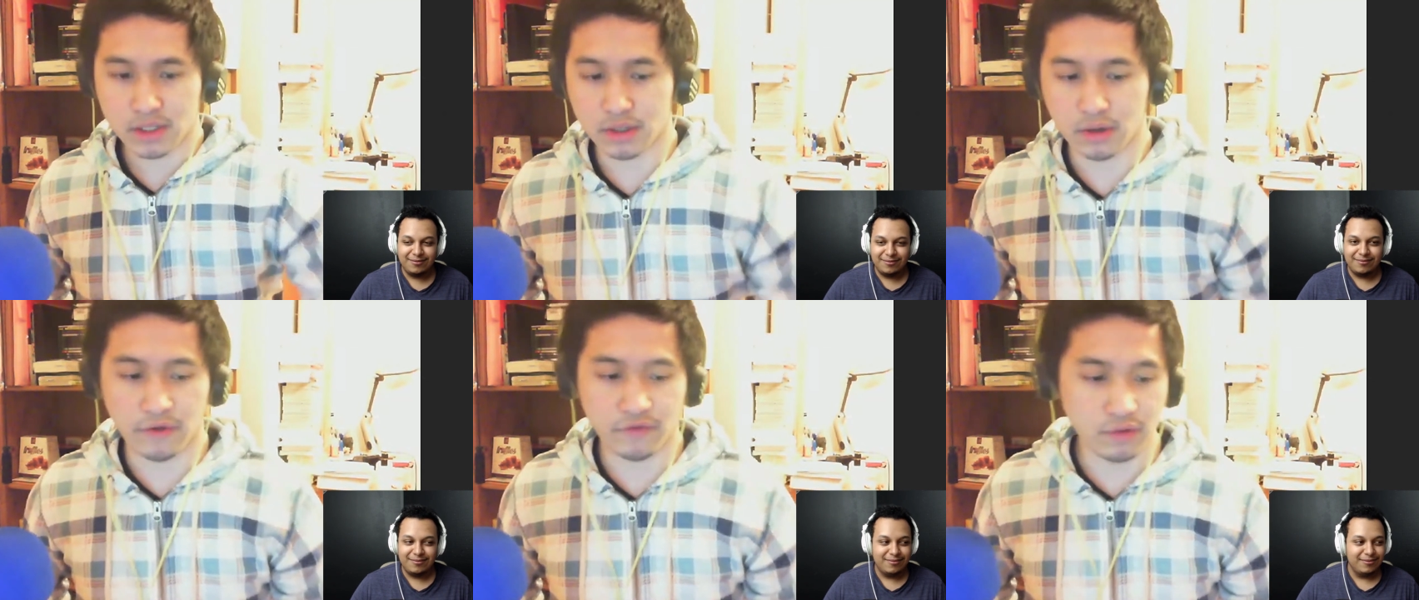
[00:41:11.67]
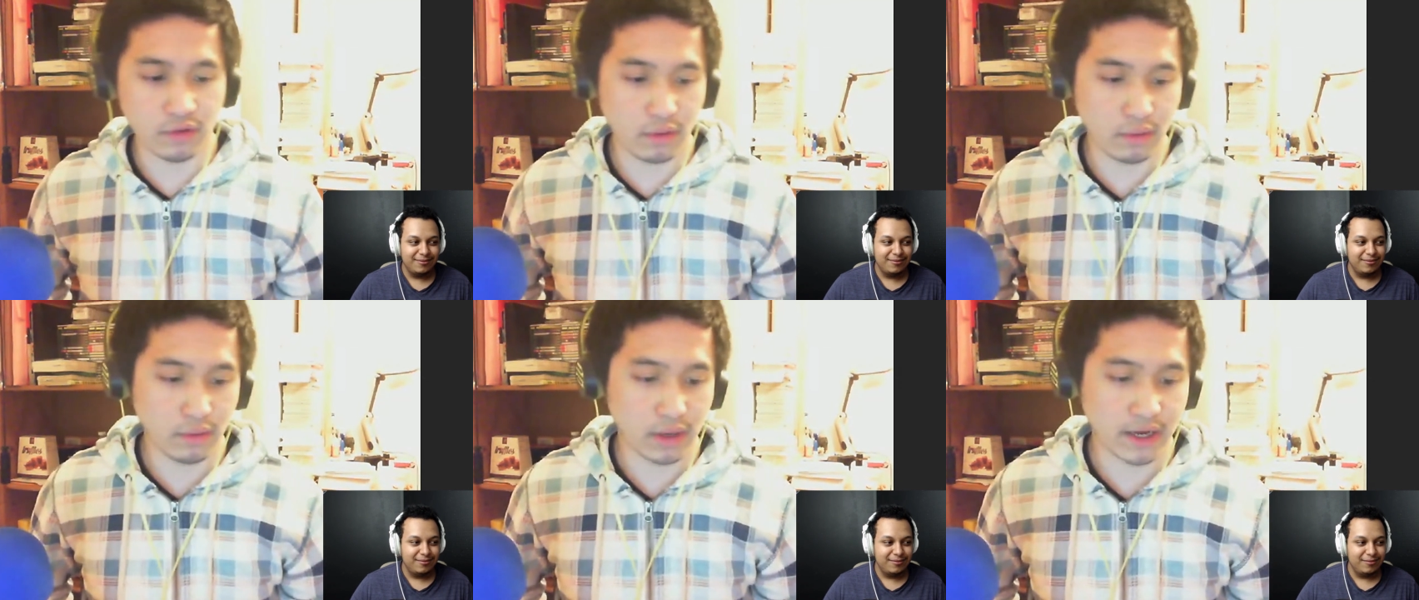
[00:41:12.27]
Speaker 1: So if
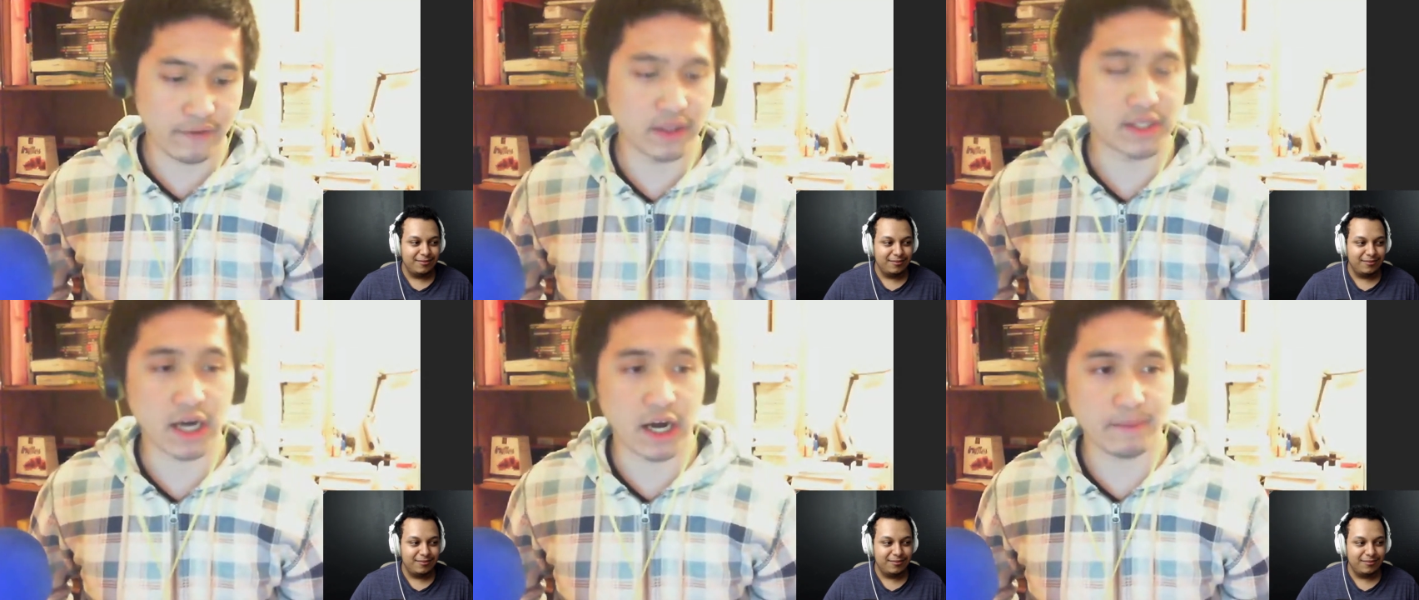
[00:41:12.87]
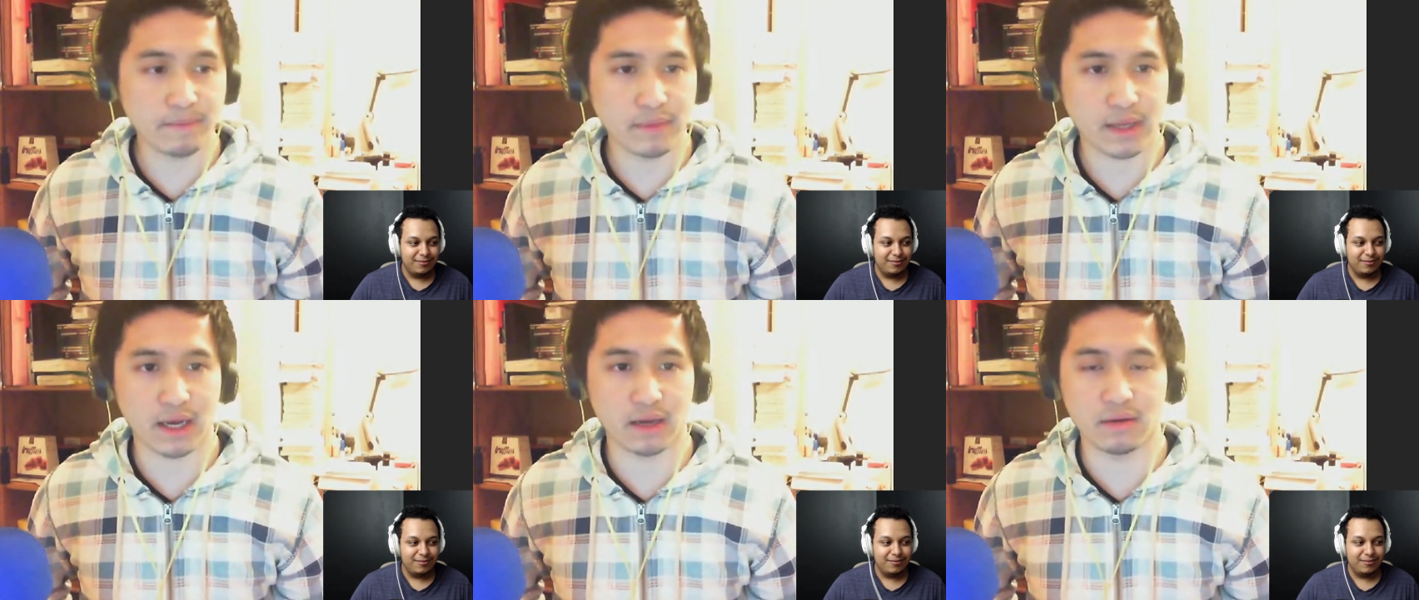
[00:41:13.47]
you have the time
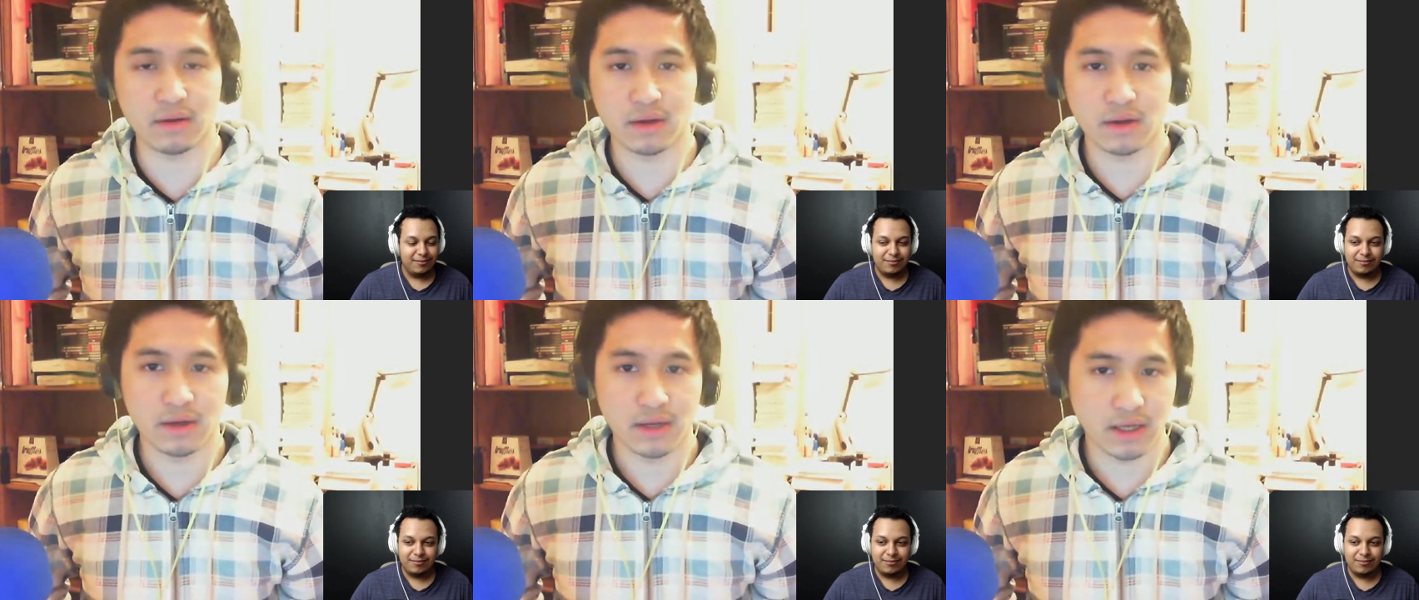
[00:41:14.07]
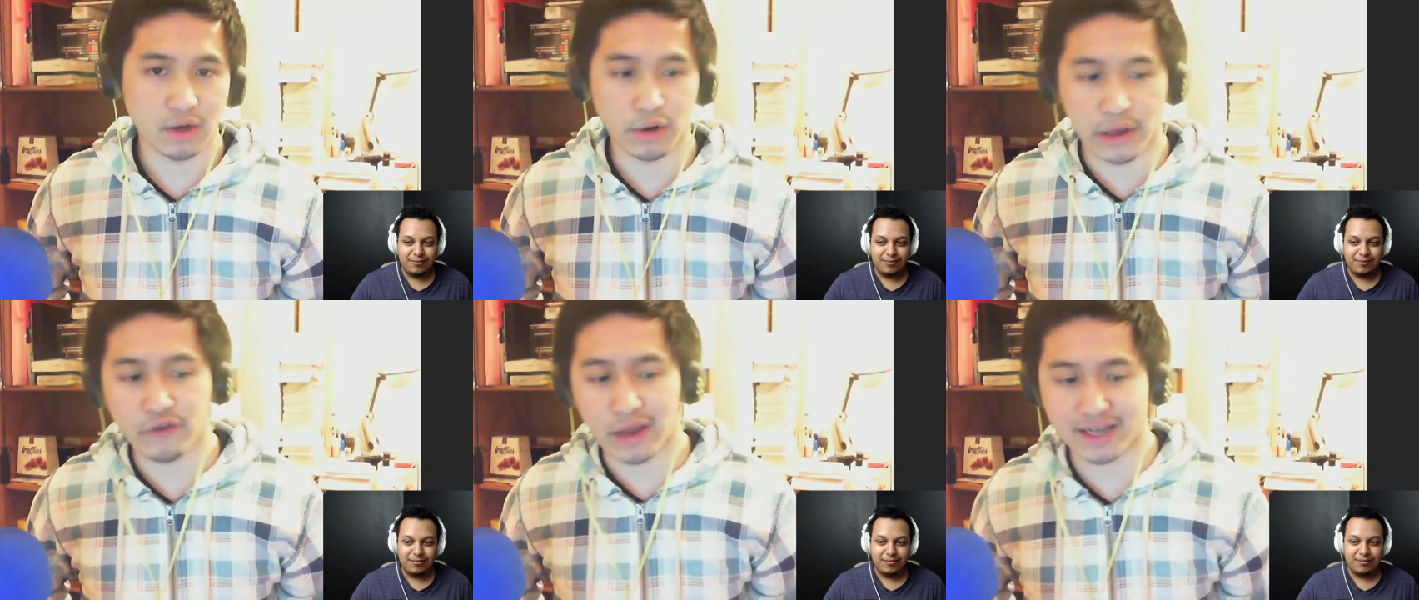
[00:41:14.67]
and,
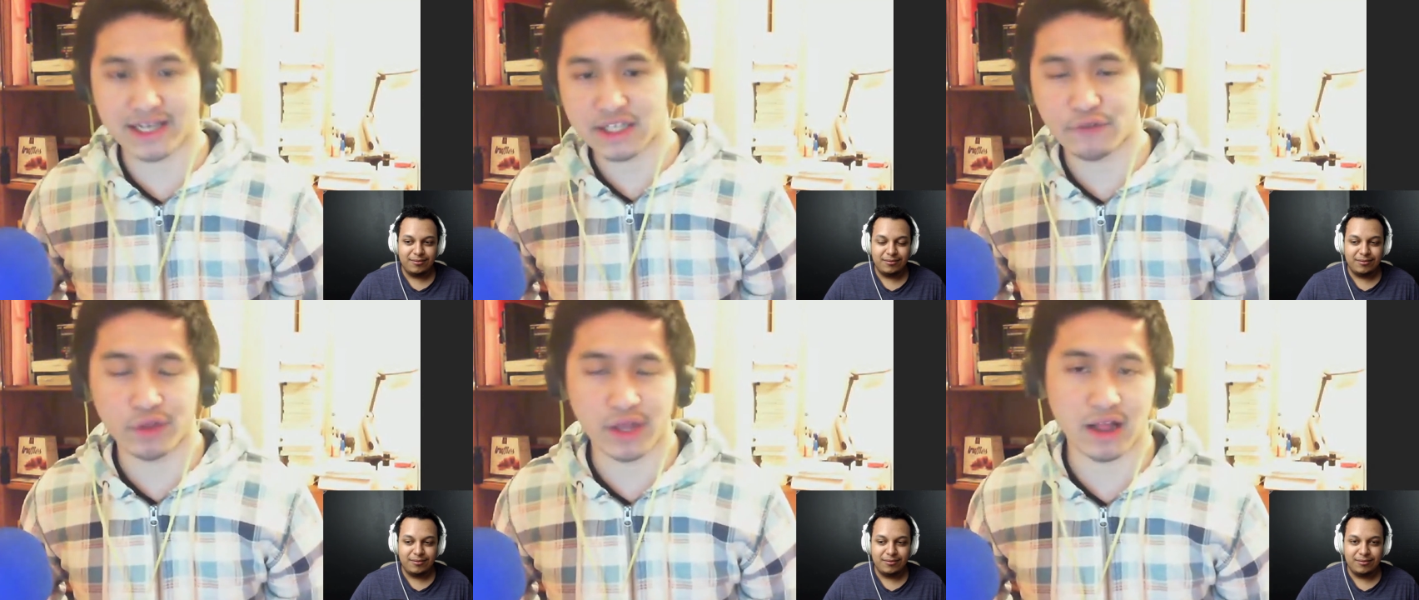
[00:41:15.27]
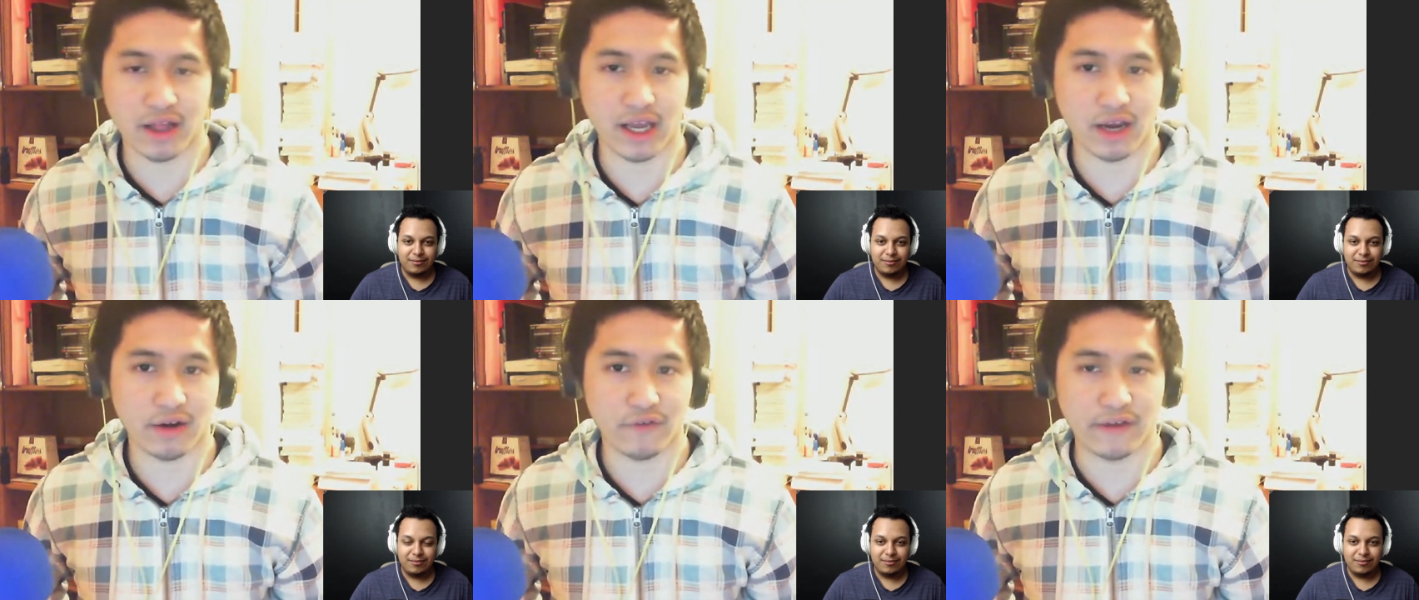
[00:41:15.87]
well, if, I guess if you're in the L A
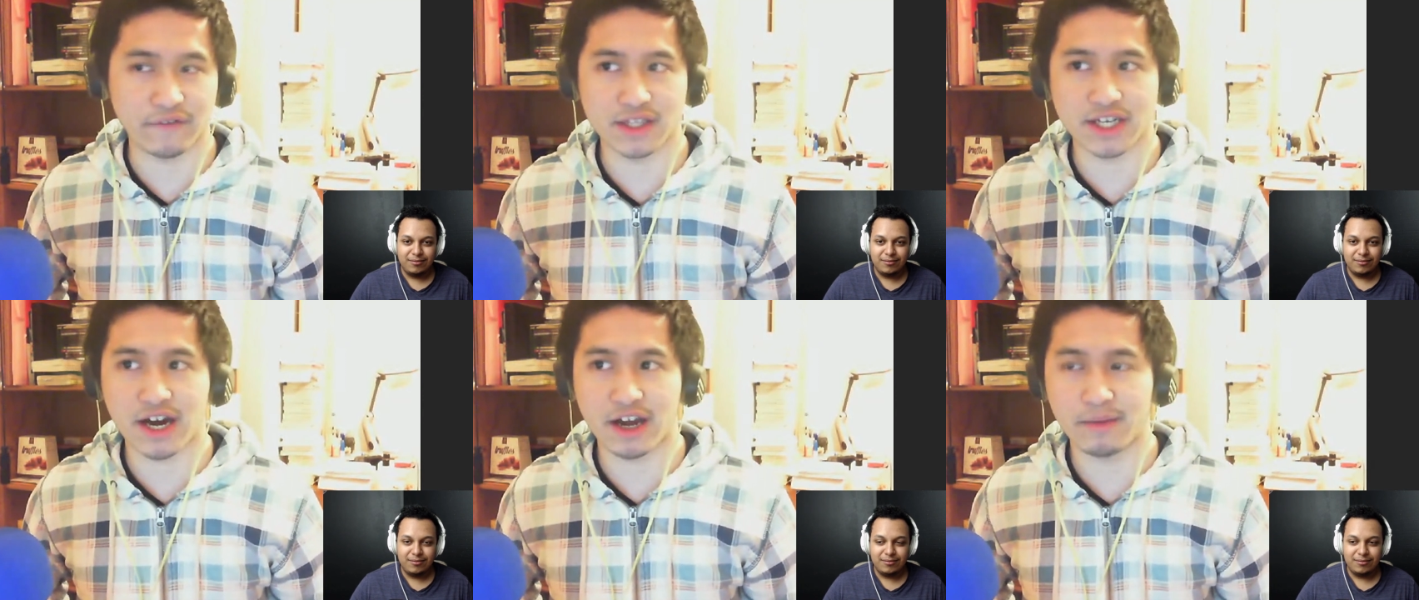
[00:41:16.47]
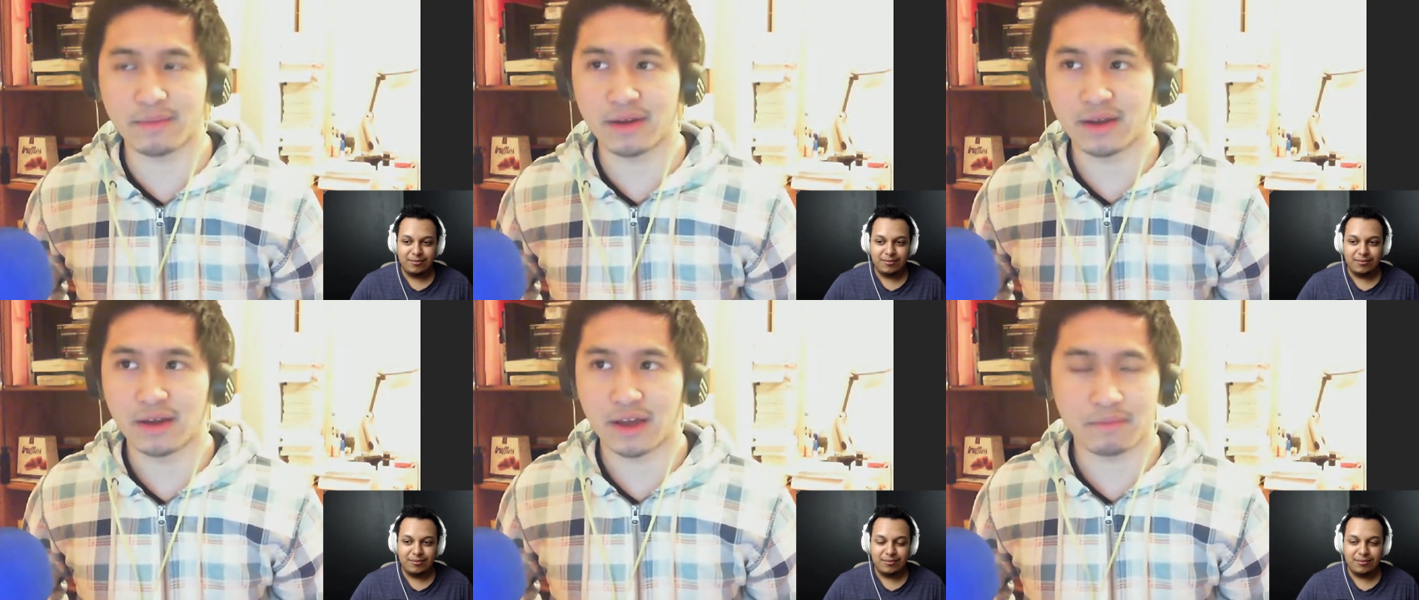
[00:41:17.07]
area, if you have the time
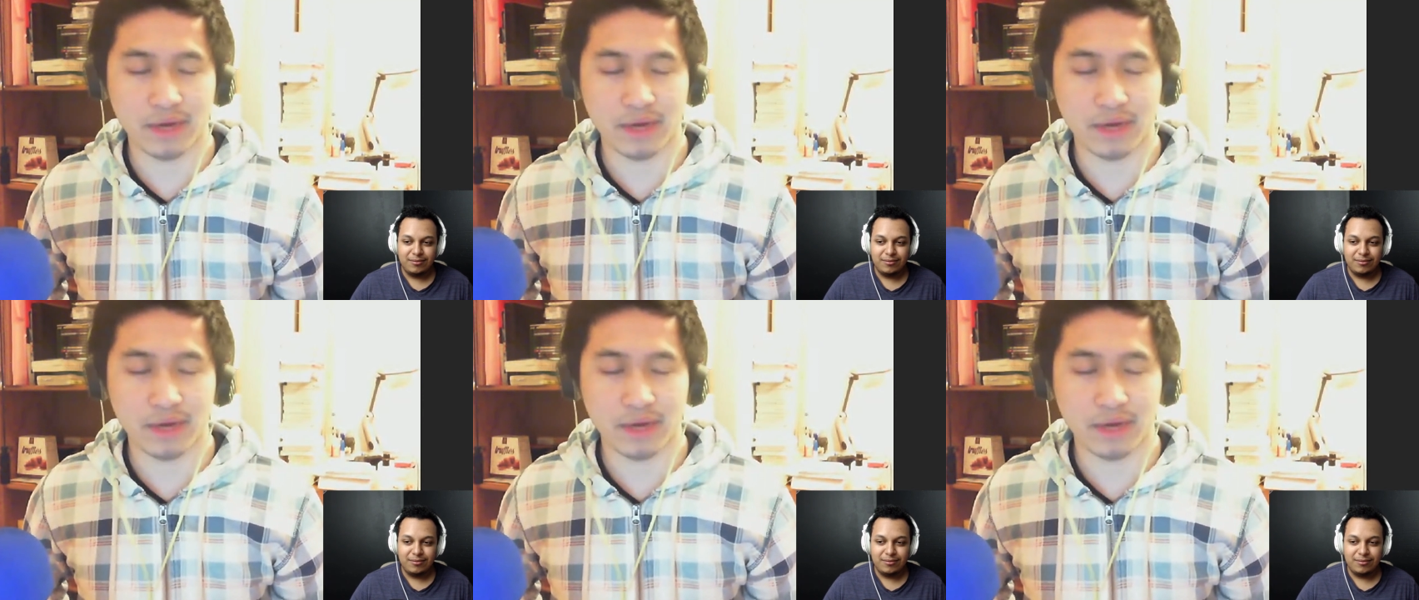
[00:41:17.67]
and